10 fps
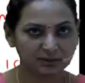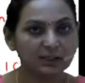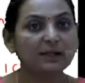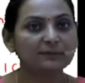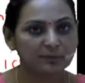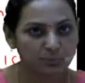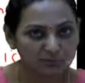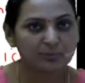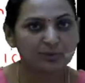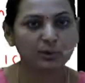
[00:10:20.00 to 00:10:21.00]
The
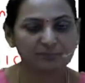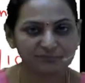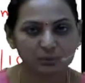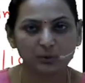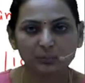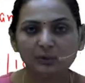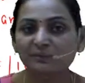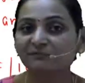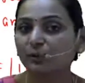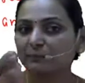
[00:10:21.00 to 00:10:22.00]
movement of fluid will be
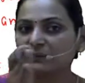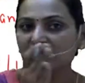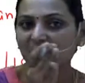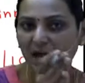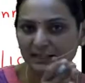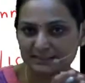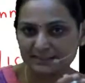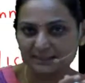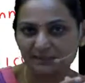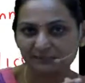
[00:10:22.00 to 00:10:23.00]
from the
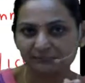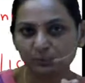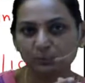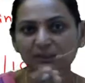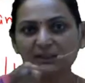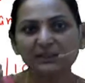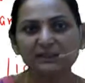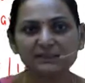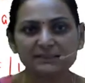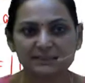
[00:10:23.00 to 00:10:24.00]
ICF to the
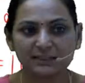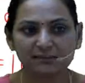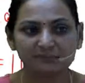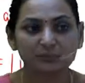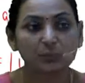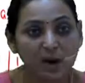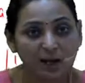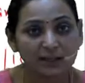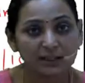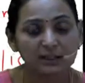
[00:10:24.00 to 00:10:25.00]
ECF.
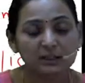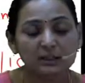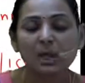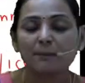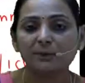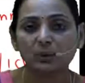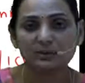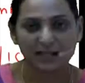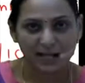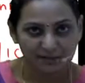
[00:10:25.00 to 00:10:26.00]
Why? Because
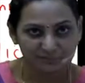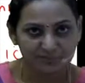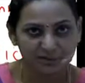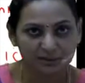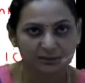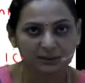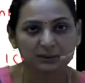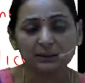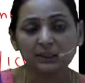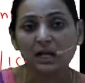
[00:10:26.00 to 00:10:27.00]
I have drunken
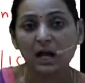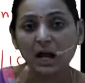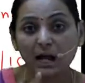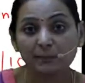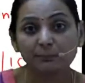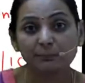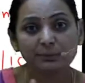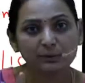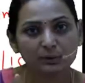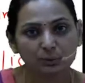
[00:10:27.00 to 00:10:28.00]

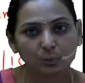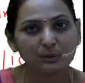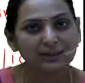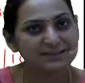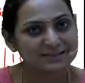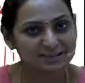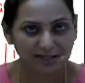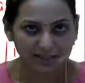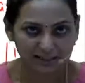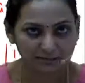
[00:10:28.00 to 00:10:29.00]
hypertonic
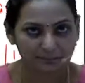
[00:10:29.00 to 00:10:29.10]
saline